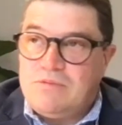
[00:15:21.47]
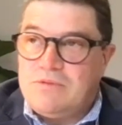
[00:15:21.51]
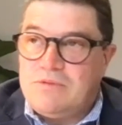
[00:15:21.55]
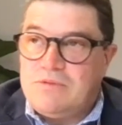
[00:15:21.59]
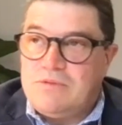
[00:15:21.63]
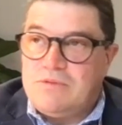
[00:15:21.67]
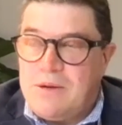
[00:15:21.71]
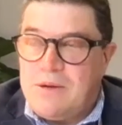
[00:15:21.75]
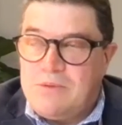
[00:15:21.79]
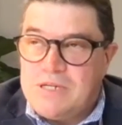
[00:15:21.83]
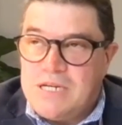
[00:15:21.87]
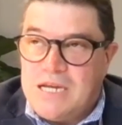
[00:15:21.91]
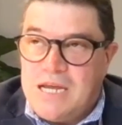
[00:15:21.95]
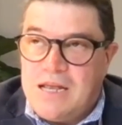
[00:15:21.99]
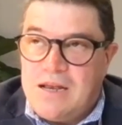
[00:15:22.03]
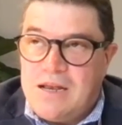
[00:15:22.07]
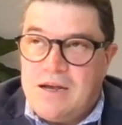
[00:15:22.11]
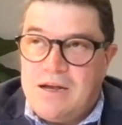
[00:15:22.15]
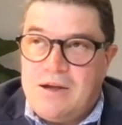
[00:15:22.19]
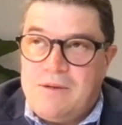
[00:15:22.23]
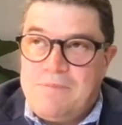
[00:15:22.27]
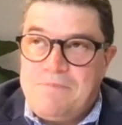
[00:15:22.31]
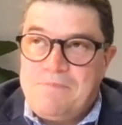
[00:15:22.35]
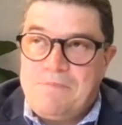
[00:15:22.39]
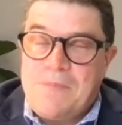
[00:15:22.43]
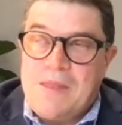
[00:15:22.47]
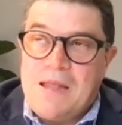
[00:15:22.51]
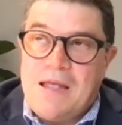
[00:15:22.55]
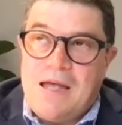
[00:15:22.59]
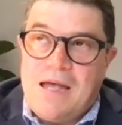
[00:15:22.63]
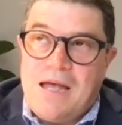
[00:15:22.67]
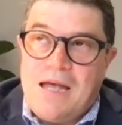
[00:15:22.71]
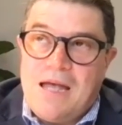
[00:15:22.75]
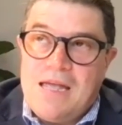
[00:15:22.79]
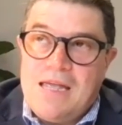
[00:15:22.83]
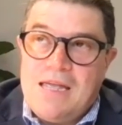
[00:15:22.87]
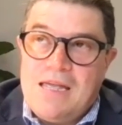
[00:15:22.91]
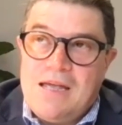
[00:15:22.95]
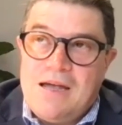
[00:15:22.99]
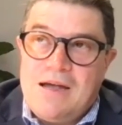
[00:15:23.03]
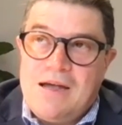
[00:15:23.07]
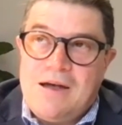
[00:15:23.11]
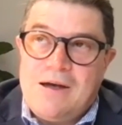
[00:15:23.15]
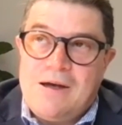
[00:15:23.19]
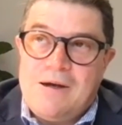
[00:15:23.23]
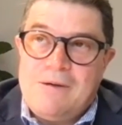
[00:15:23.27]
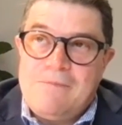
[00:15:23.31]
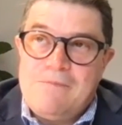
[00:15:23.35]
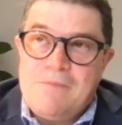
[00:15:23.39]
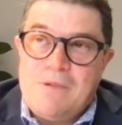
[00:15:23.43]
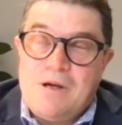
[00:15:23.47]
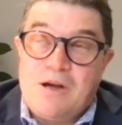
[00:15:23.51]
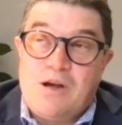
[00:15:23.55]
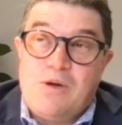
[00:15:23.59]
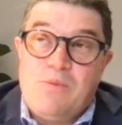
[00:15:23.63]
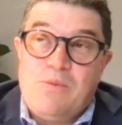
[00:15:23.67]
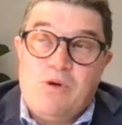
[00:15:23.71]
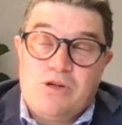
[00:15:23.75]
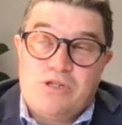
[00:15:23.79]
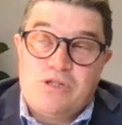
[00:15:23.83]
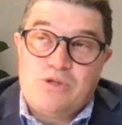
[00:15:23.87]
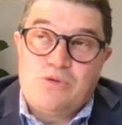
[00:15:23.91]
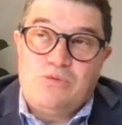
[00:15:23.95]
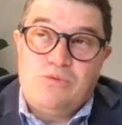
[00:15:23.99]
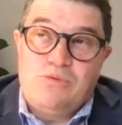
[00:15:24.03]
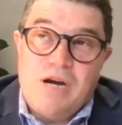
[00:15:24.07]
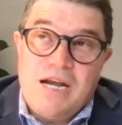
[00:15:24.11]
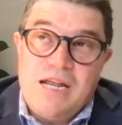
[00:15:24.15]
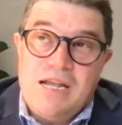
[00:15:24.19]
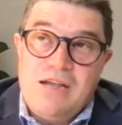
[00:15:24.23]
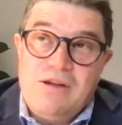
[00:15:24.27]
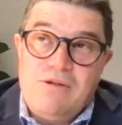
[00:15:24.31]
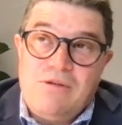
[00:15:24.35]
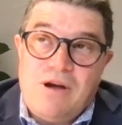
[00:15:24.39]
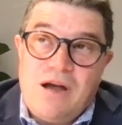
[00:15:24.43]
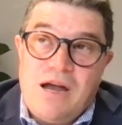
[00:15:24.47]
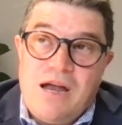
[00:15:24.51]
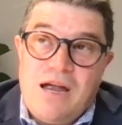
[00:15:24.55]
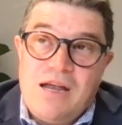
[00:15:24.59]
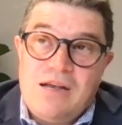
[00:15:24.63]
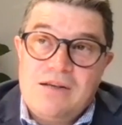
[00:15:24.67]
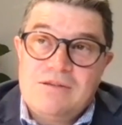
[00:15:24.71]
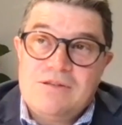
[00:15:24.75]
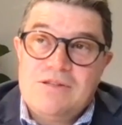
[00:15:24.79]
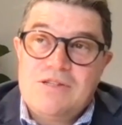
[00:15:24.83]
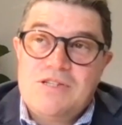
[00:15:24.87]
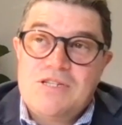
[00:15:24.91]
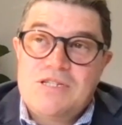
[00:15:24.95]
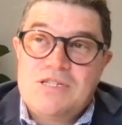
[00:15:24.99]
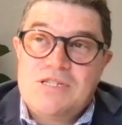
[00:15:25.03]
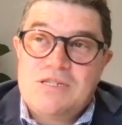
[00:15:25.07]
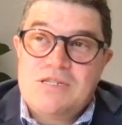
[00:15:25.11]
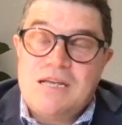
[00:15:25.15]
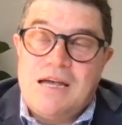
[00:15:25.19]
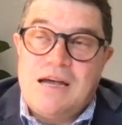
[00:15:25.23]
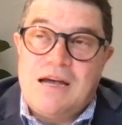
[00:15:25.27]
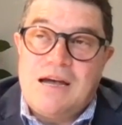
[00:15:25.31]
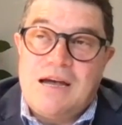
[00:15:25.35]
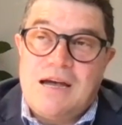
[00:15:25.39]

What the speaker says: was able to get a commercial ready grant,